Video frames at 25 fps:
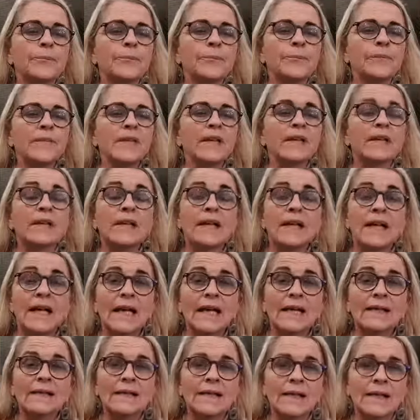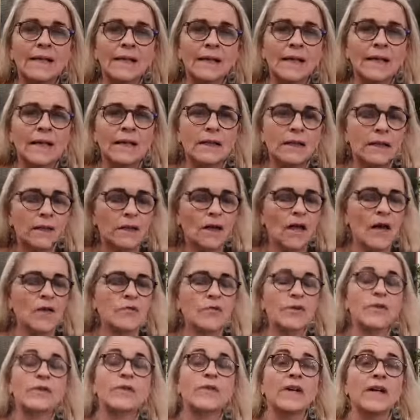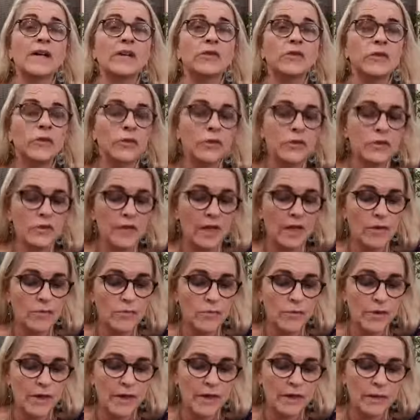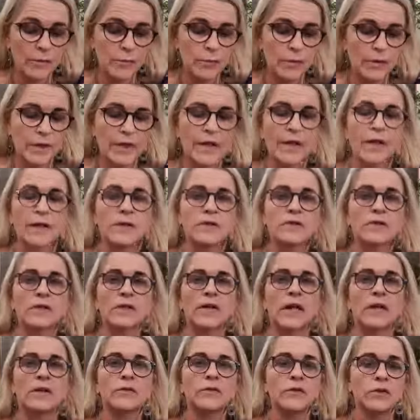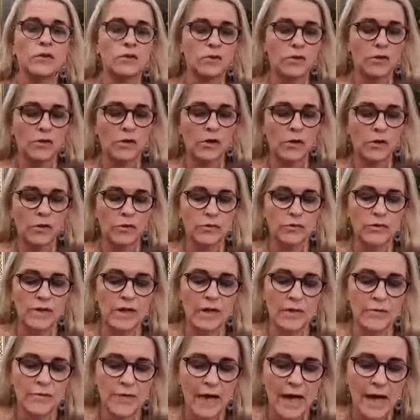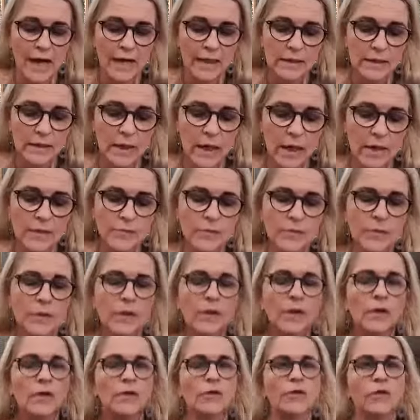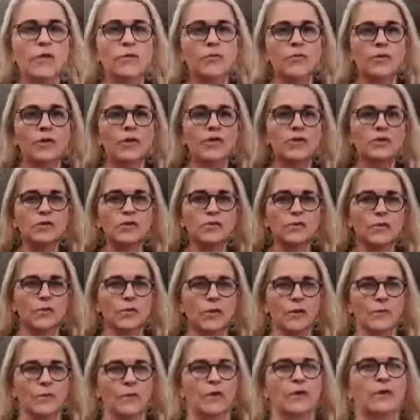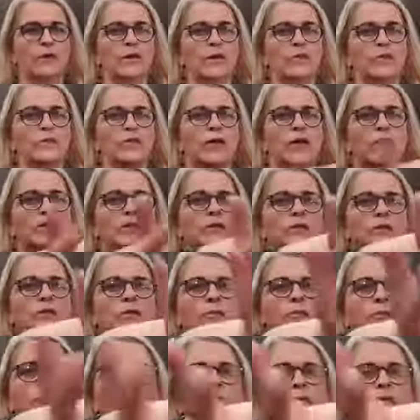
relating in a loving way to yourself or anybody else around you, so you're going to have a hard life. So first of all, I'm going to invite you to put